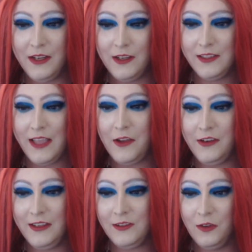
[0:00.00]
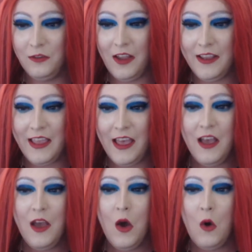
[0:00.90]
because they only sort of like get
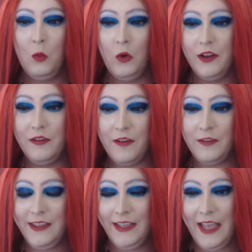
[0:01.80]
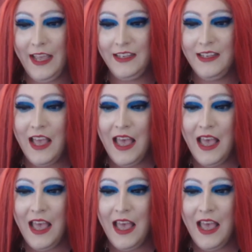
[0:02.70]
one of everything in,